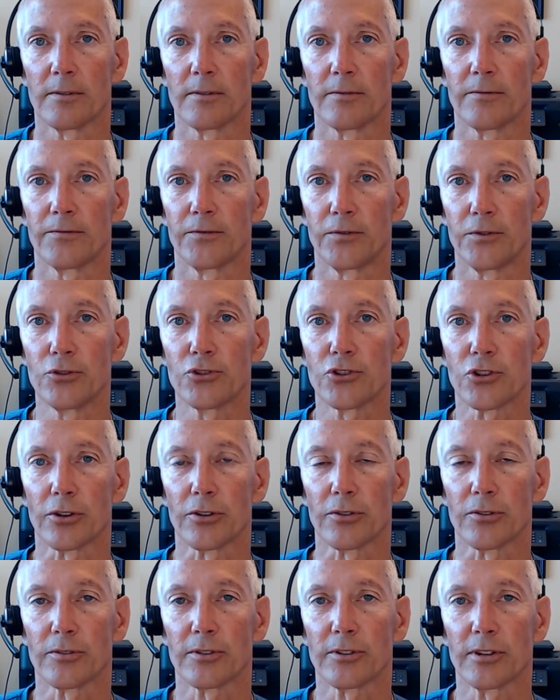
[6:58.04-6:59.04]

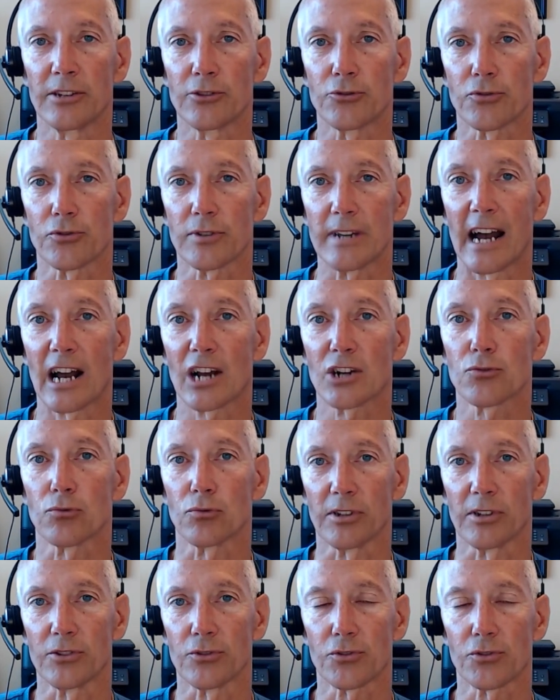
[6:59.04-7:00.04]
future
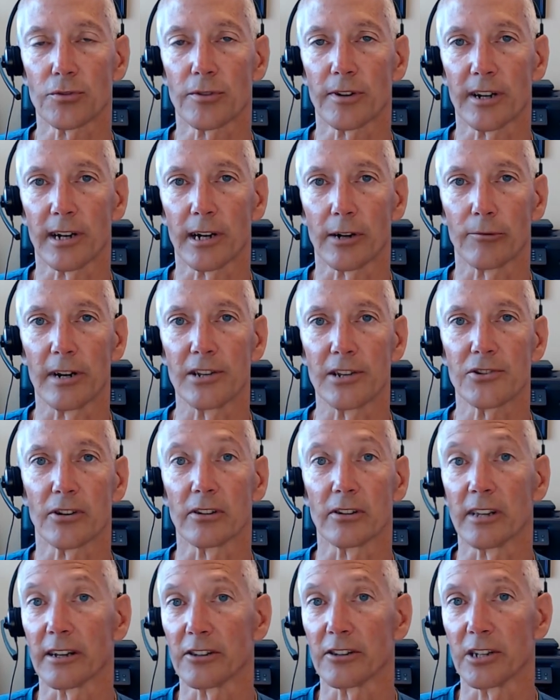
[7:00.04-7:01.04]
actual interest crediting rates
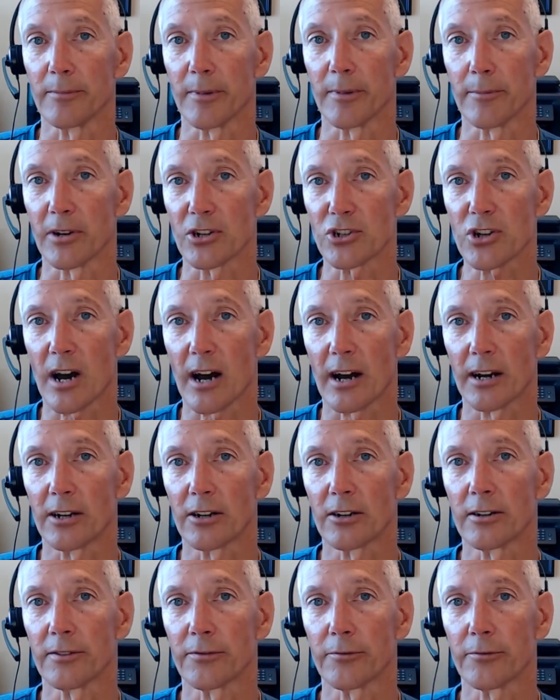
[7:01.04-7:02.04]
are likely to be much
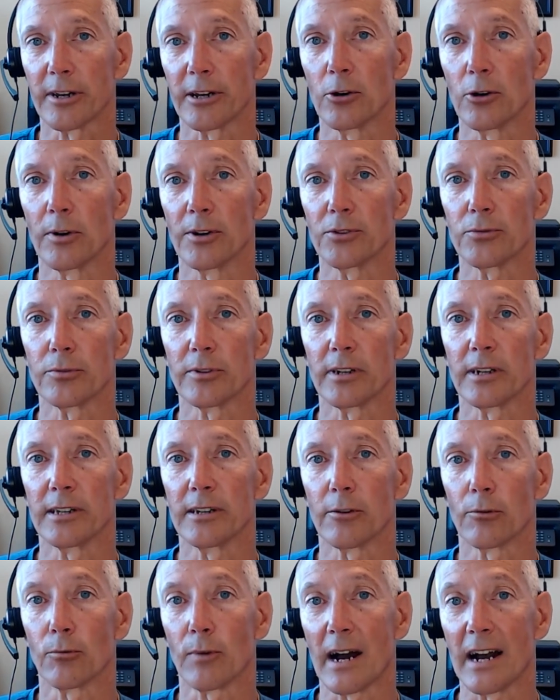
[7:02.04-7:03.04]
higher if we go into a
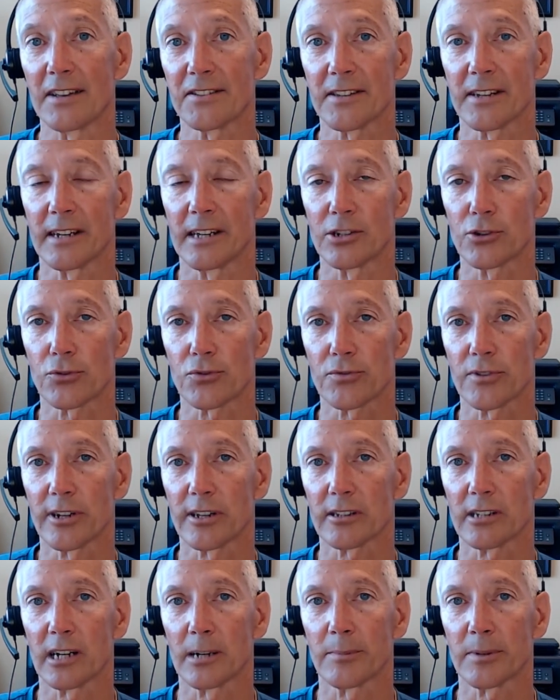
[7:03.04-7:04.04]
rising interest rate
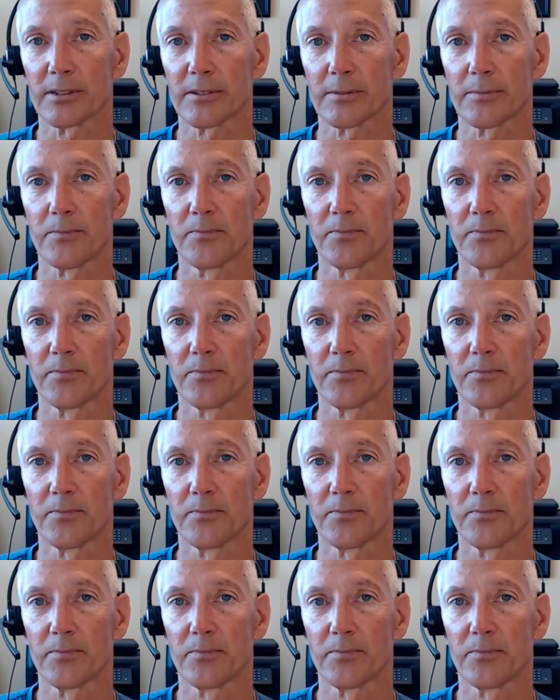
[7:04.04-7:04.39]
climate,